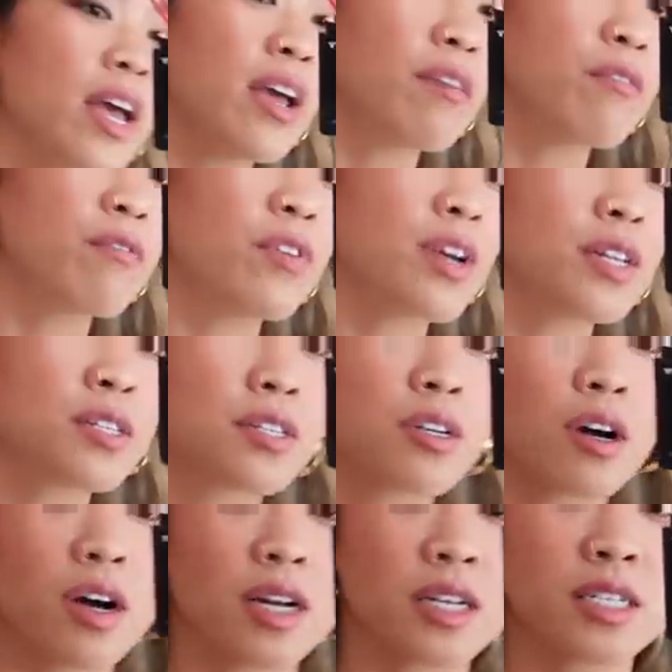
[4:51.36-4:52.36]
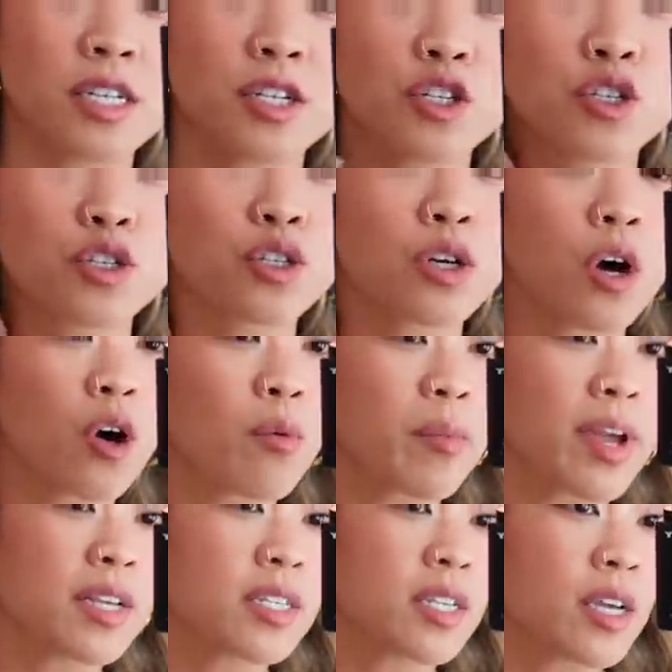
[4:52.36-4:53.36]
It fits honestly so
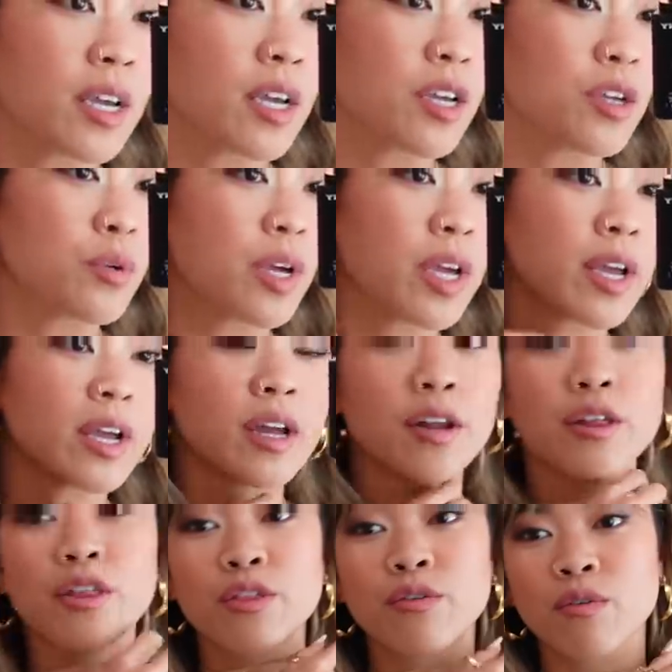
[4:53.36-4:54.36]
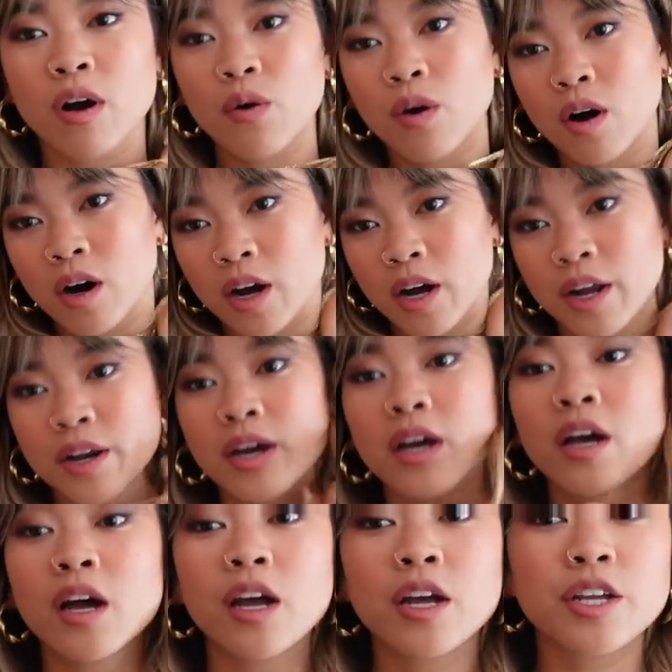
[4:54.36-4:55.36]
amazing. You can throw on,
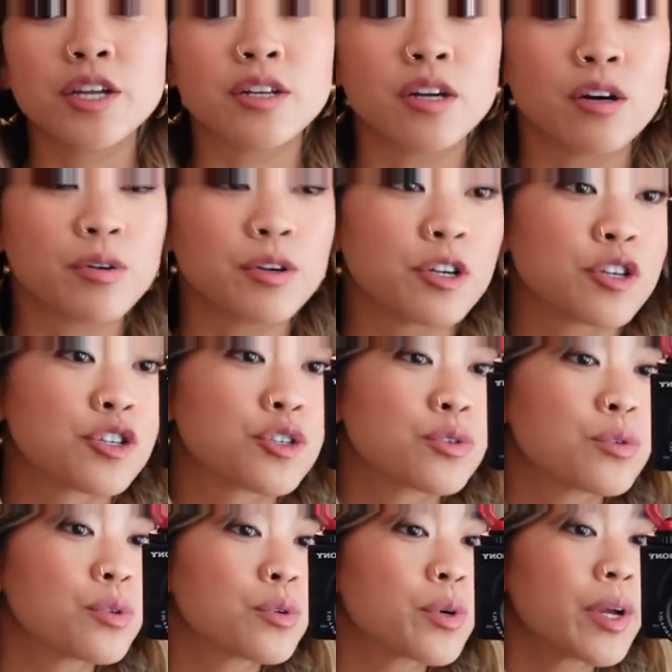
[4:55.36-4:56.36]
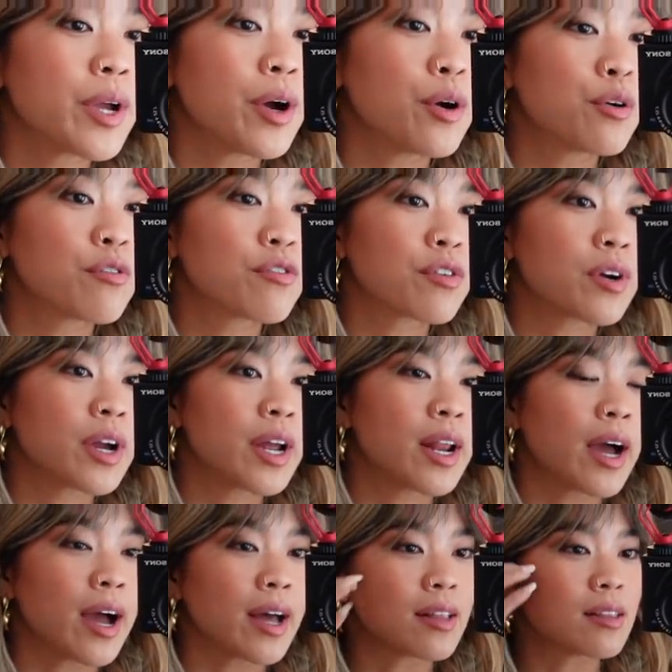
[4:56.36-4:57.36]
you know, your jewelry over it.
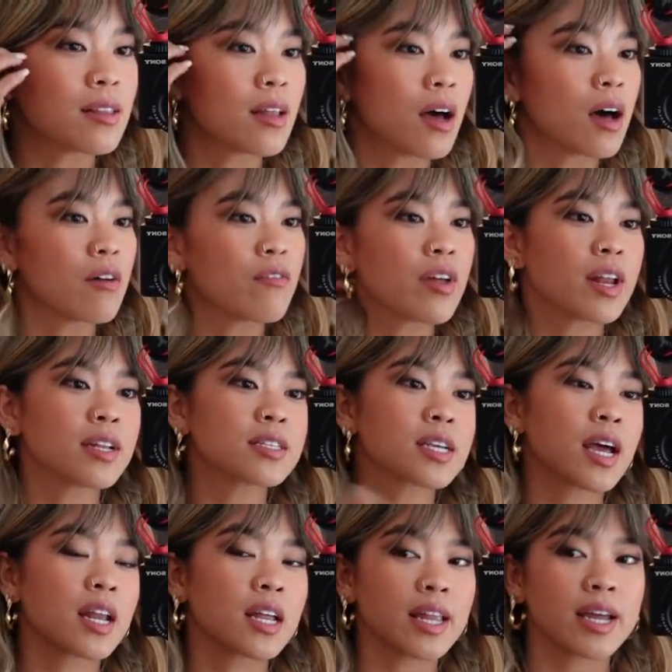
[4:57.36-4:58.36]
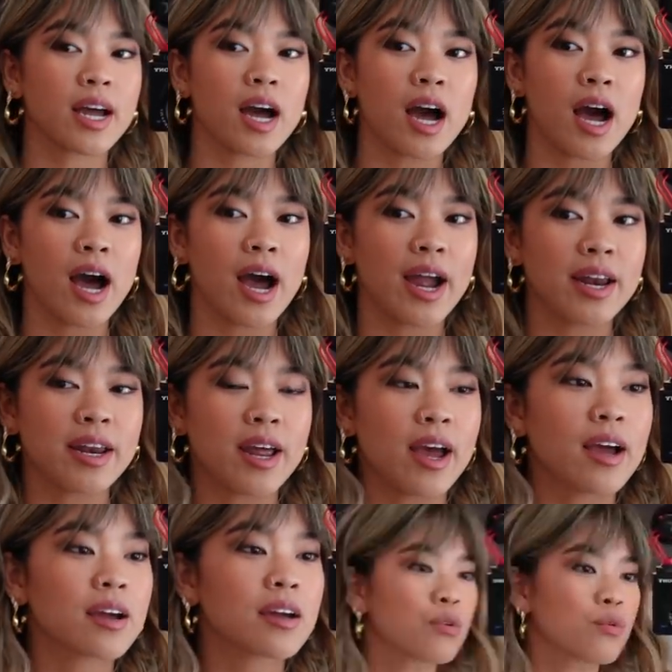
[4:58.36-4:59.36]
I love that it's kind of like a high neck.